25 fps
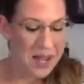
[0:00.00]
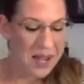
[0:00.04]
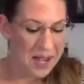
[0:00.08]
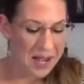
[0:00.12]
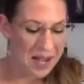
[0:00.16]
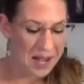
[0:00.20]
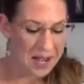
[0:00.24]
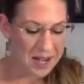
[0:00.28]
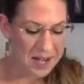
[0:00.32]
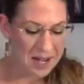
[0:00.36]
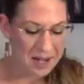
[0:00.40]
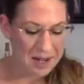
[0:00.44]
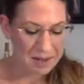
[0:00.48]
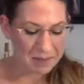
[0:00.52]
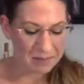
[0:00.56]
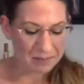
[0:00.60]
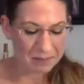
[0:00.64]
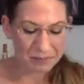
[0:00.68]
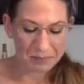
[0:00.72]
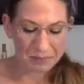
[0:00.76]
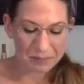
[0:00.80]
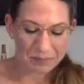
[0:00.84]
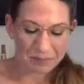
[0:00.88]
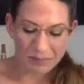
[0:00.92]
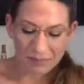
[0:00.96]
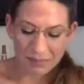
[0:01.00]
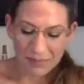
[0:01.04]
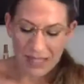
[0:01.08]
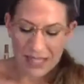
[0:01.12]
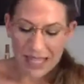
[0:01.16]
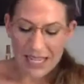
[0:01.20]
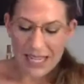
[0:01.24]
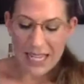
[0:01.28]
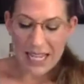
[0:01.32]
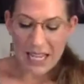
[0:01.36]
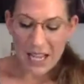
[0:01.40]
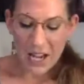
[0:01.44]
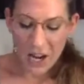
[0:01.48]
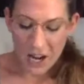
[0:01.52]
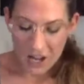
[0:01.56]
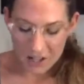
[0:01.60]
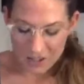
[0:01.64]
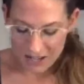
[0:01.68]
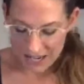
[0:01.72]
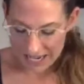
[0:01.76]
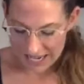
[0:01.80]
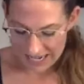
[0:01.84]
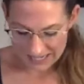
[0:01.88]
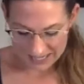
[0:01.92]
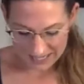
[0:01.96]
All
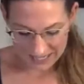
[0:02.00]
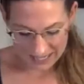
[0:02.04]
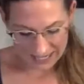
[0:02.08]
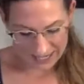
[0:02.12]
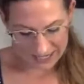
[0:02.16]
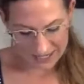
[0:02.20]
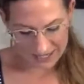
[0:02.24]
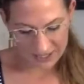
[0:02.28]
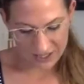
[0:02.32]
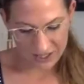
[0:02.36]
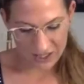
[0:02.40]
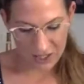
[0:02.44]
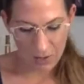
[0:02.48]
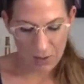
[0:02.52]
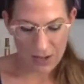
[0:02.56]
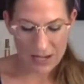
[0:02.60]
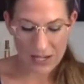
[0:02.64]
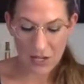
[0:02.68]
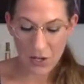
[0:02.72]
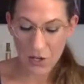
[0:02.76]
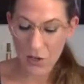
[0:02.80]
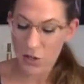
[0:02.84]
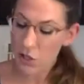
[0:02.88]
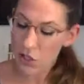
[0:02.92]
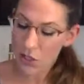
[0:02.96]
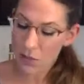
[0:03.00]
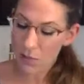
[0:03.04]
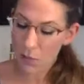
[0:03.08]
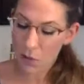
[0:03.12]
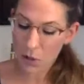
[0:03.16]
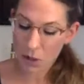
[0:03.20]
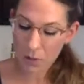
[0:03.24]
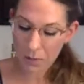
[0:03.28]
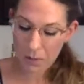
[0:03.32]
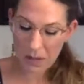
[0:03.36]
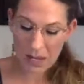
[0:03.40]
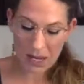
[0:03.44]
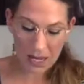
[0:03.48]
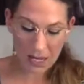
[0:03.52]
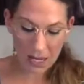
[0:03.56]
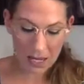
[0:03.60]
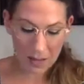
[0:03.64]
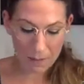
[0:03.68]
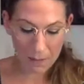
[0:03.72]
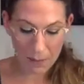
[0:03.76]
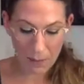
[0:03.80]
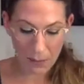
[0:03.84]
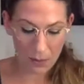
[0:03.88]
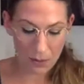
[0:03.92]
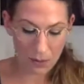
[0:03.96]
right, so I know there's more
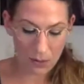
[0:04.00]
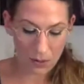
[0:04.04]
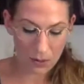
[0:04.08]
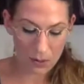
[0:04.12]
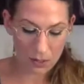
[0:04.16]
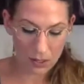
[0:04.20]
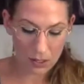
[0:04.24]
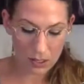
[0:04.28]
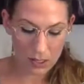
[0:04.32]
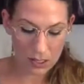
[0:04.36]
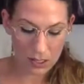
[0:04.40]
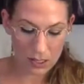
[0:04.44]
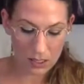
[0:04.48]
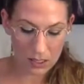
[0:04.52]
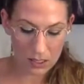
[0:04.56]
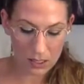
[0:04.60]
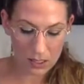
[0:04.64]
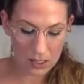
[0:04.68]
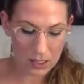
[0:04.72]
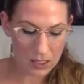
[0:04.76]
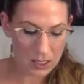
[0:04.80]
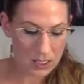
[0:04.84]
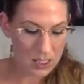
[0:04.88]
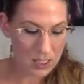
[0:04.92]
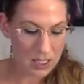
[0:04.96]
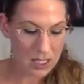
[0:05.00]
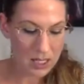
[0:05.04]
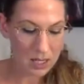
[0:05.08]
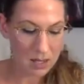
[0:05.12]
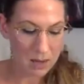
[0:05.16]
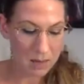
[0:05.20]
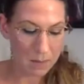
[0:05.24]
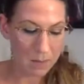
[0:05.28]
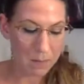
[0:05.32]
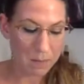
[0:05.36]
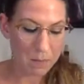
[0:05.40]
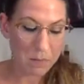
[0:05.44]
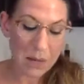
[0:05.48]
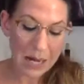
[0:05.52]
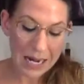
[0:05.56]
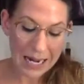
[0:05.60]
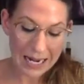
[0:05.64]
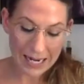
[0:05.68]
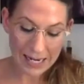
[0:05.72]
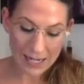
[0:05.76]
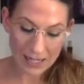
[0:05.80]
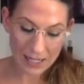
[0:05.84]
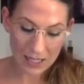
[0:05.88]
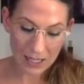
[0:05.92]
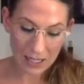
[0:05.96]
people,
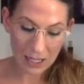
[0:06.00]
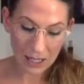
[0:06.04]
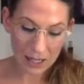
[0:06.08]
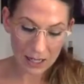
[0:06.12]
but